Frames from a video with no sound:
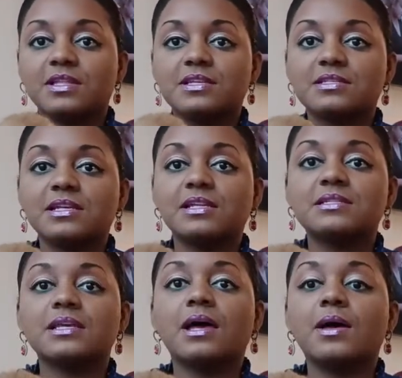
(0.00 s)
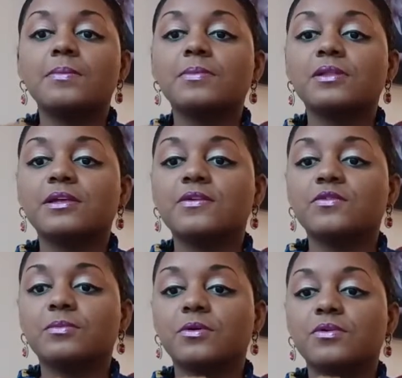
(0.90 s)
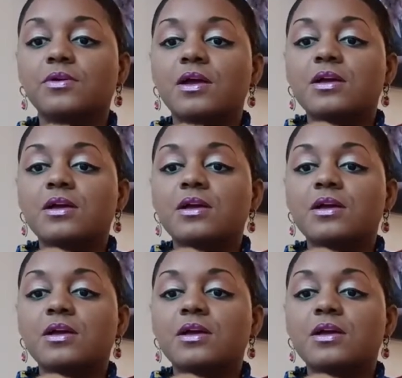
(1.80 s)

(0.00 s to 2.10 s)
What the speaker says: They said it's unbelievable.